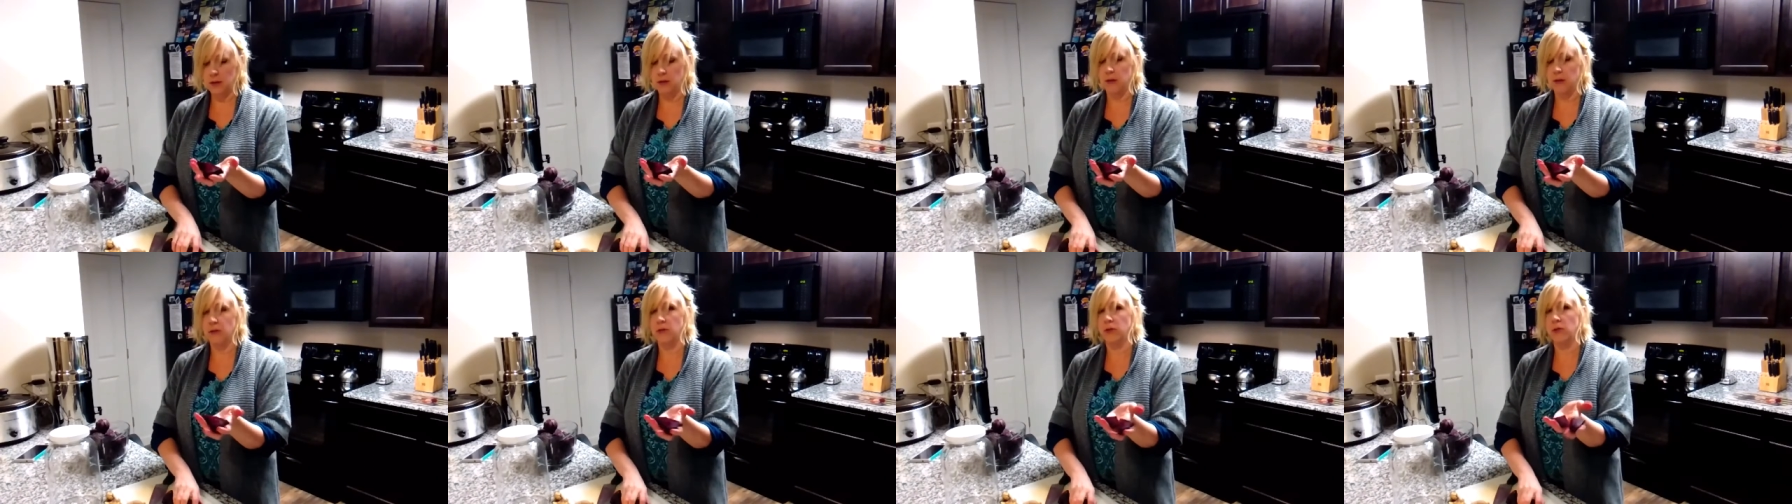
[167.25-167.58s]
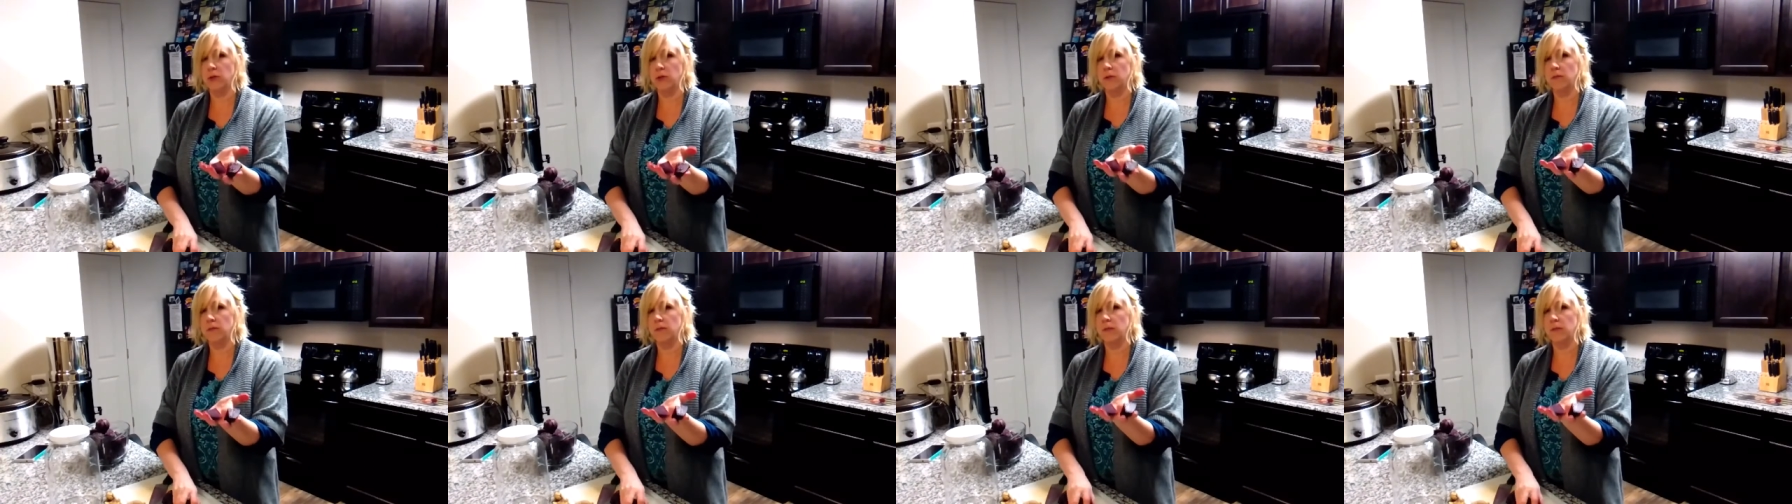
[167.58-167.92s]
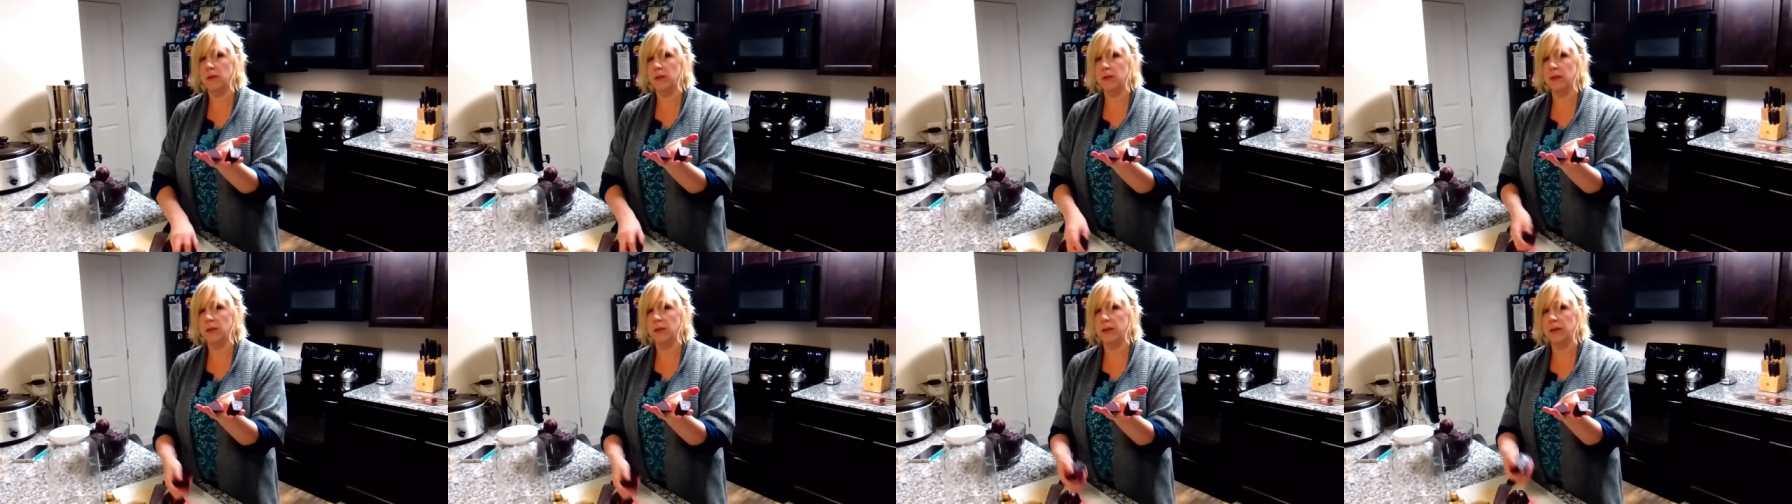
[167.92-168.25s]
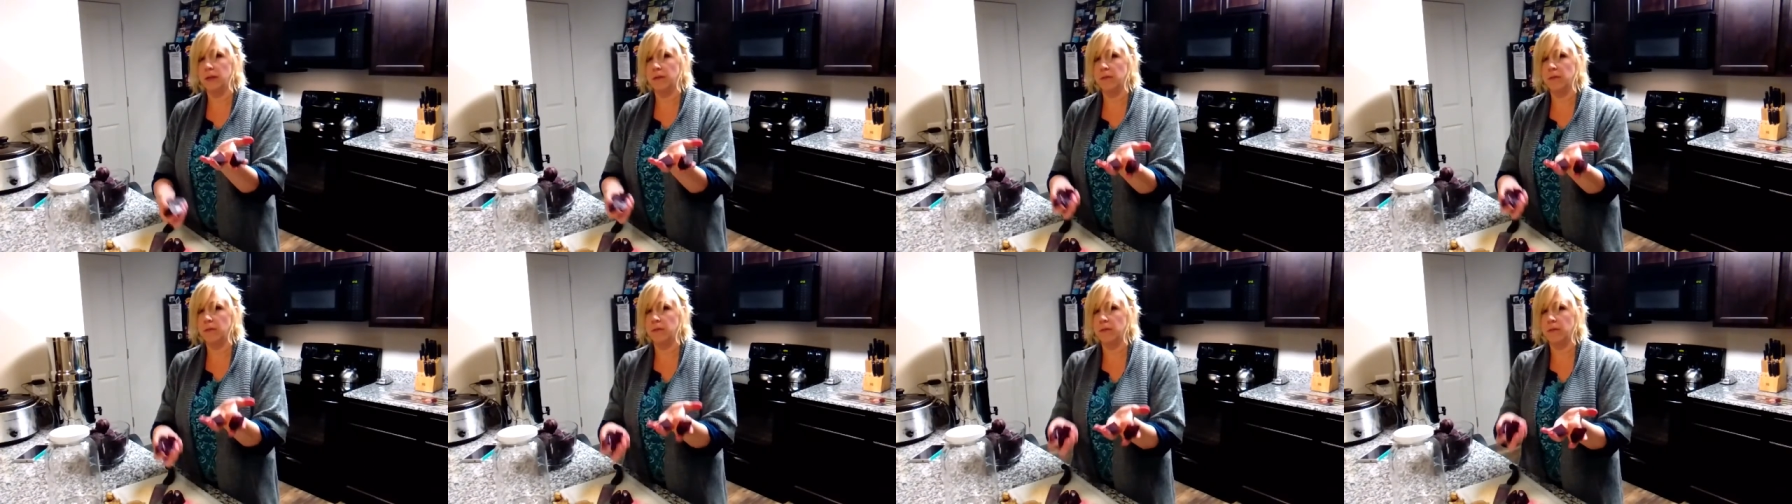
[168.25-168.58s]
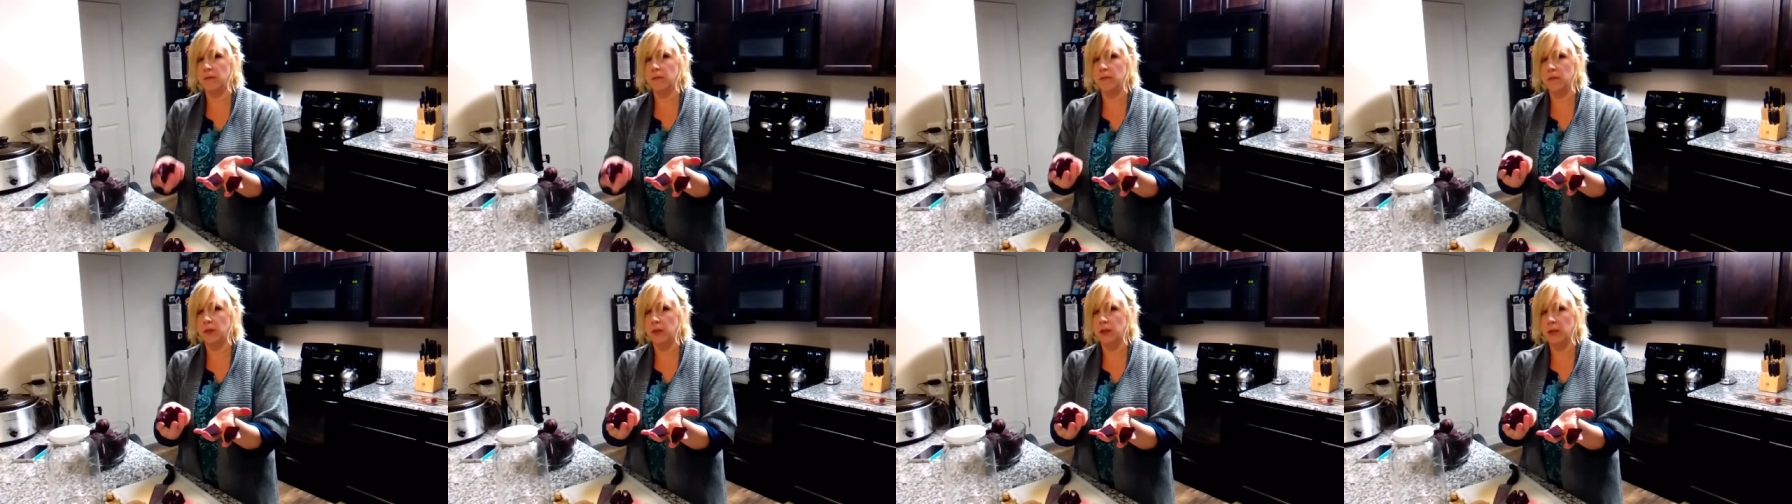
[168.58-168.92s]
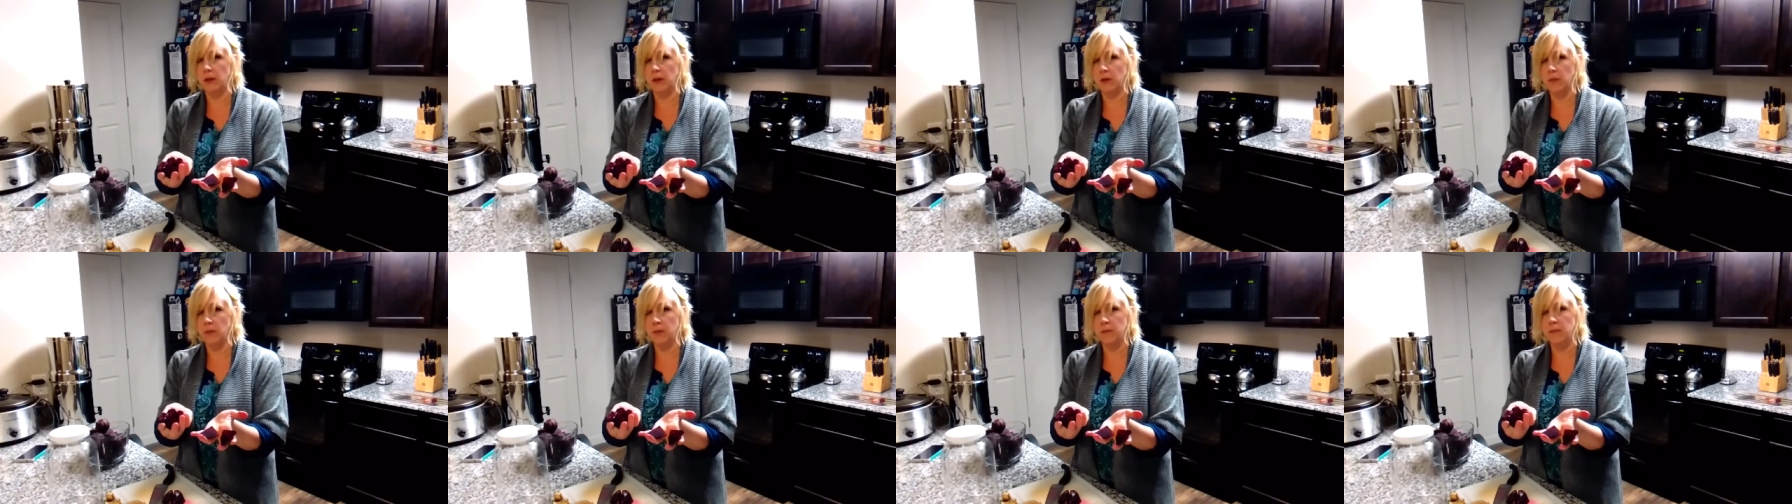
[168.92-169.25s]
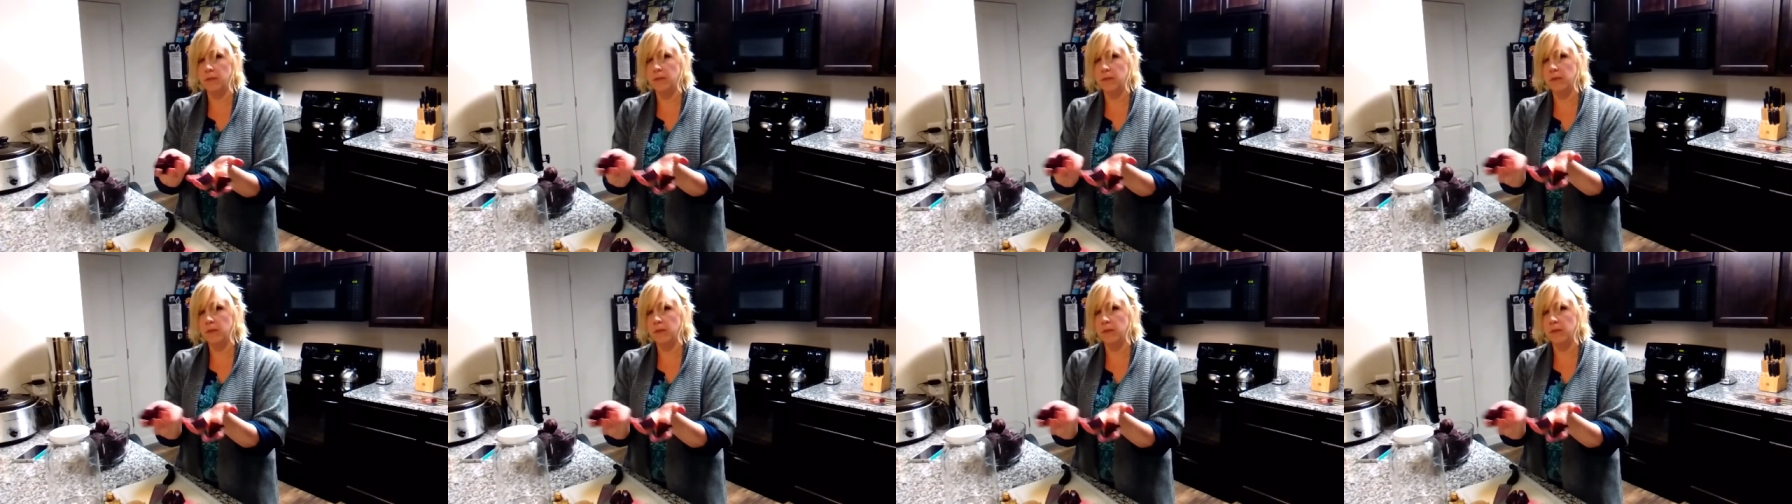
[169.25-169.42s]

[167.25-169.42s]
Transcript: Here's like, you know,